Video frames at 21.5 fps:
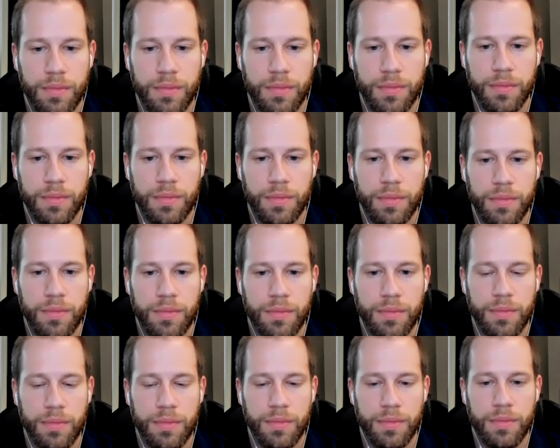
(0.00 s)

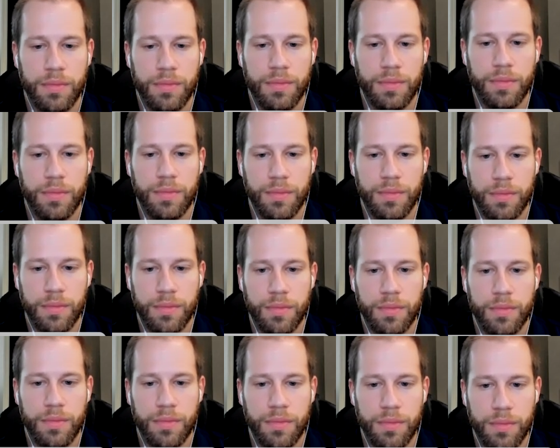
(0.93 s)

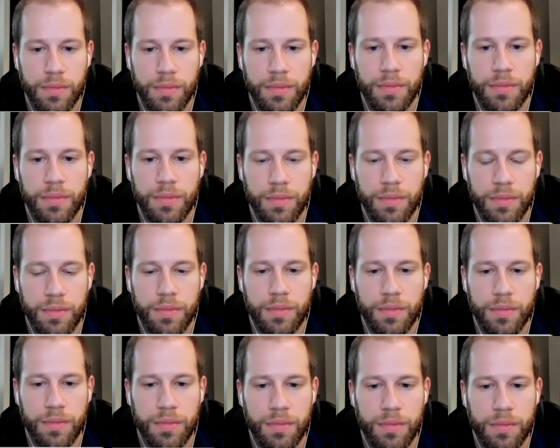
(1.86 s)

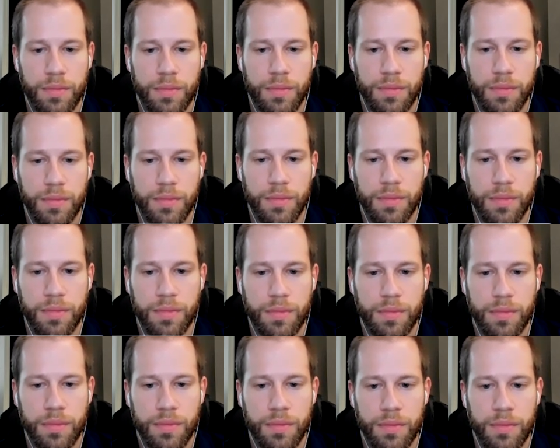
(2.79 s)

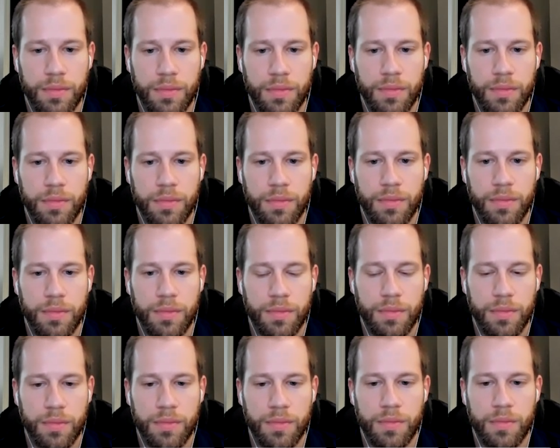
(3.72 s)

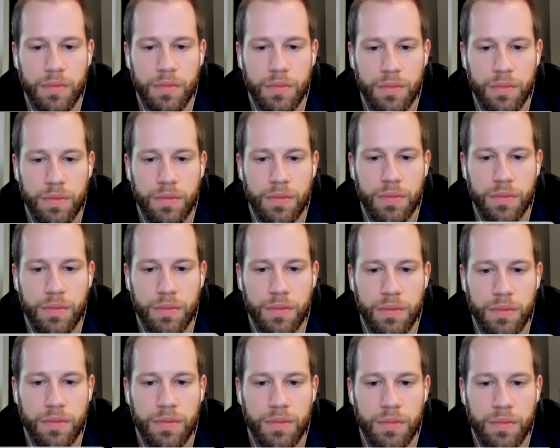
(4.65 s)

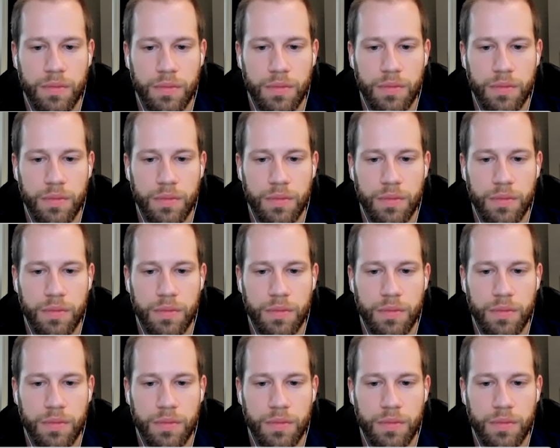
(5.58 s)
This person isn't speaking.